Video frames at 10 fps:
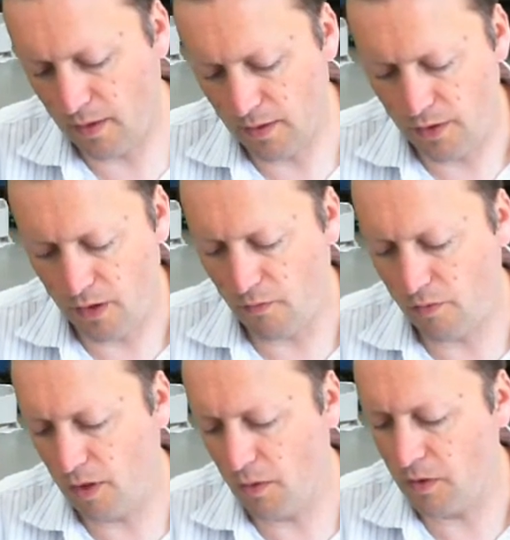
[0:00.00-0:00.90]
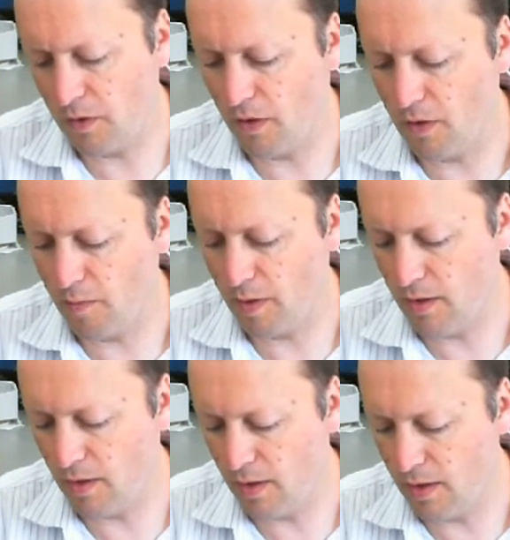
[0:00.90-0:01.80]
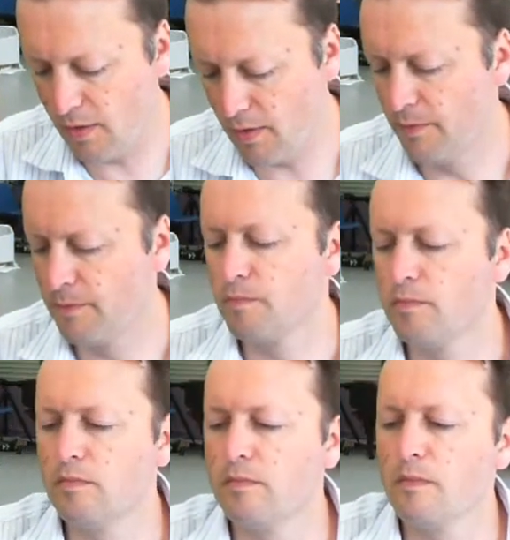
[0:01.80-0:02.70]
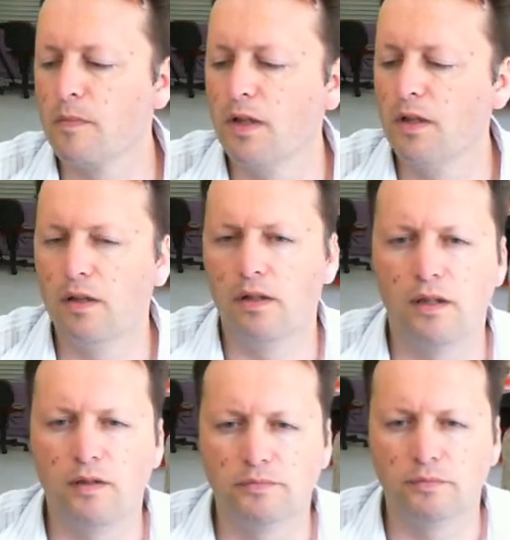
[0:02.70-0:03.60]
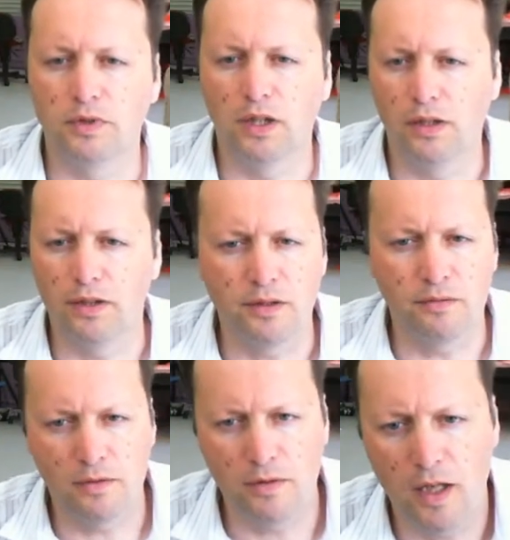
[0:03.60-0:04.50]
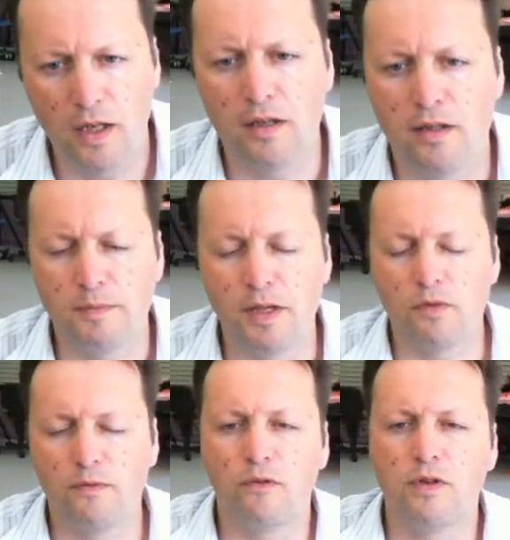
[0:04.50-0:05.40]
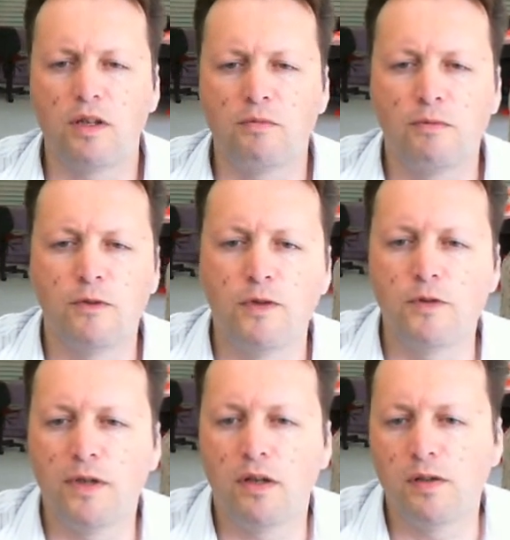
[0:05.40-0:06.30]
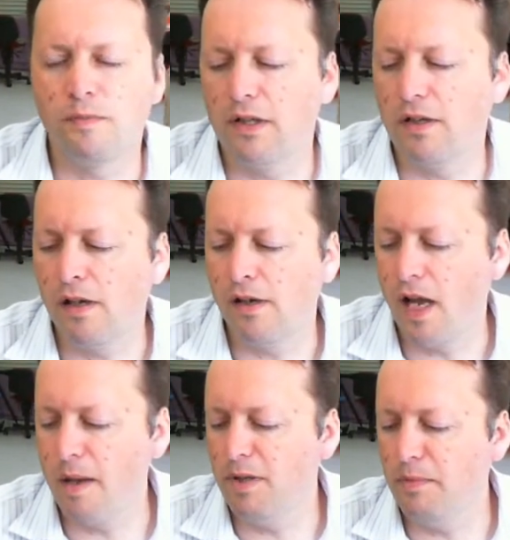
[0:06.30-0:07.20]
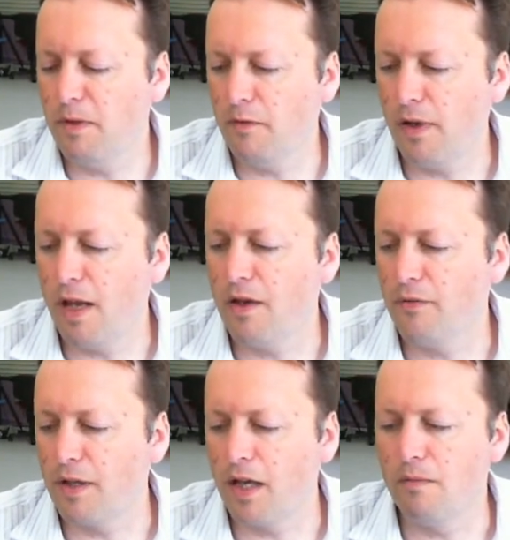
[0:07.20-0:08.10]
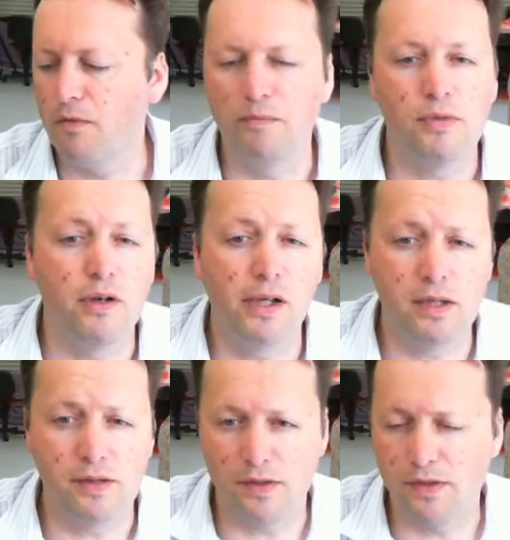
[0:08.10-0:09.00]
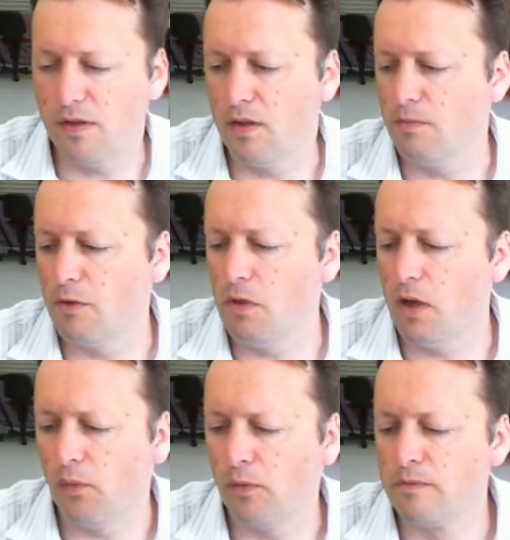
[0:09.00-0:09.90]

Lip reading: generally what's going to be in these. Now, it depends whether you've checked out my previous videos, but I happen to be a fan of the game Rainbow Islands, and so does my wife.